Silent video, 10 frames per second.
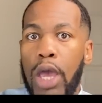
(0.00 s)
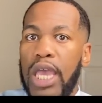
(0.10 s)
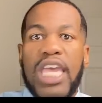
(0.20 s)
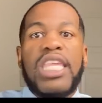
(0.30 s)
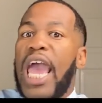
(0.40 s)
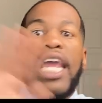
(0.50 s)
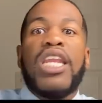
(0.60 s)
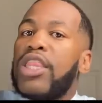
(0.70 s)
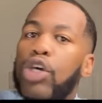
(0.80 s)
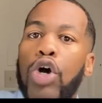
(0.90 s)
it ain't
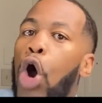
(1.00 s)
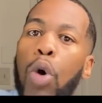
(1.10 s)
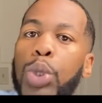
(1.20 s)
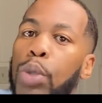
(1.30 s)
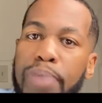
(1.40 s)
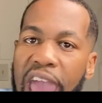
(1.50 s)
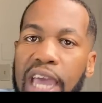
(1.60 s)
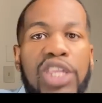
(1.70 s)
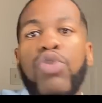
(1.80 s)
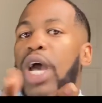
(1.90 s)
nothing gonna hold you back
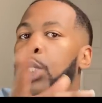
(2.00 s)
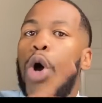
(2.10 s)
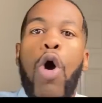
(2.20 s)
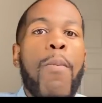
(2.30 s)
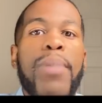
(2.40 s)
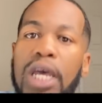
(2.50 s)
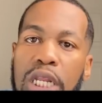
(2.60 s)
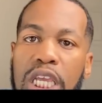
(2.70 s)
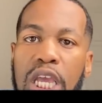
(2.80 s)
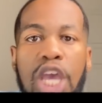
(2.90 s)
because you got your own
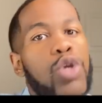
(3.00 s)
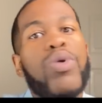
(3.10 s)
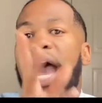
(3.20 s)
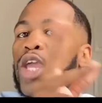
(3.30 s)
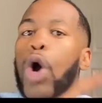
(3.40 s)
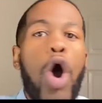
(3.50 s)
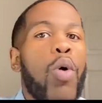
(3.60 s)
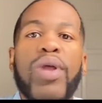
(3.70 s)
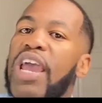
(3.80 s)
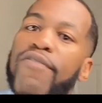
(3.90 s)
money, you got your
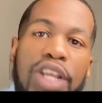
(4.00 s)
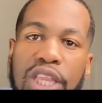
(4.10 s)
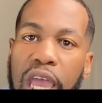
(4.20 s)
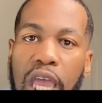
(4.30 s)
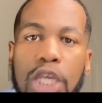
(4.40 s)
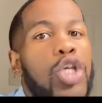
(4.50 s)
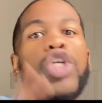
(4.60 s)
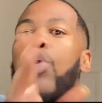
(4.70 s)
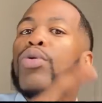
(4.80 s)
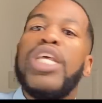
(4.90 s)
own everything. So you
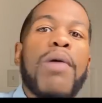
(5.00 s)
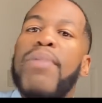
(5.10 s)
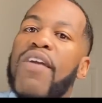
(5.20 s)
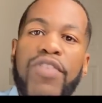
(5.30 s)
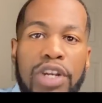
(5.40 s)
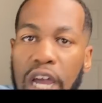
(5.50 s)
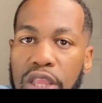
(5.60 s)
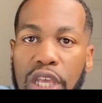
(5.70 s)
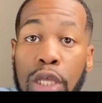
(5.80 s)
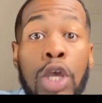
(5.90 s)
don't need a man for
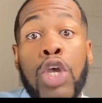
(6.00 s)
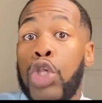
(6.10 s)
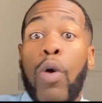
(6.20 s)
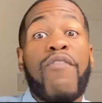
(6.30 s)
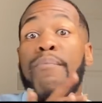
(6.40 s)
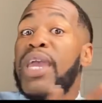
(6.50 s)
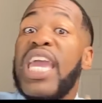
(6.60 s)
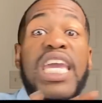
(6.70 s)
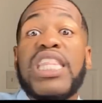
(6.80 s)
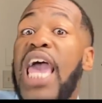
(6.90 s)
nothing. So if a man
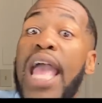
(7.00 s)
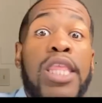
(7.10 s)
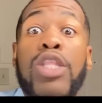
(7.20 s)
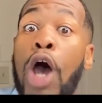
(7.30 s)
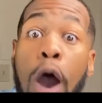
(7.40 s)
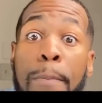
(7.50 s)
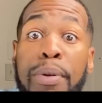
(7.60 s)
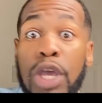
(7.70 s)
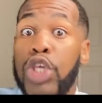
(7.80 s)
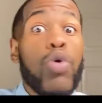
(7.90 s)
gets to acting up,
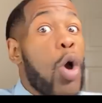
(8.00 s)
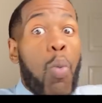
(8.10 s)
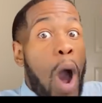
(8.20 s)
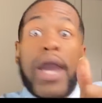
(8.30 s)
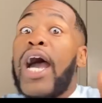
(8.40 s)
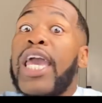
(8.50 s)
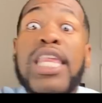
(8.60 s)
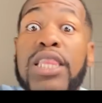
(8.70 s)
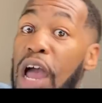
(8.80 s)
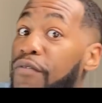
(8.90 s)
you can walk out his
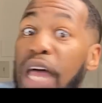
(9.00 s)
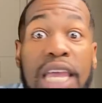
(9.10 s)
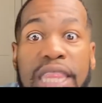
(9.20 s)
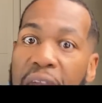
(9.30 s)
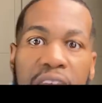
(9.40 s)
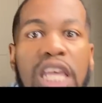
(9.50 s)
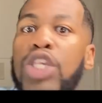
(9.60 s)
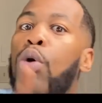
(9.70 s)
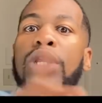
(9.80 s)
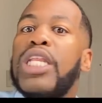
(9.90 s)
life like that because you
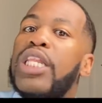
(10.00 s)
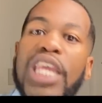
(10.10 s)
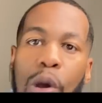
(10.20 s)
don't need to deal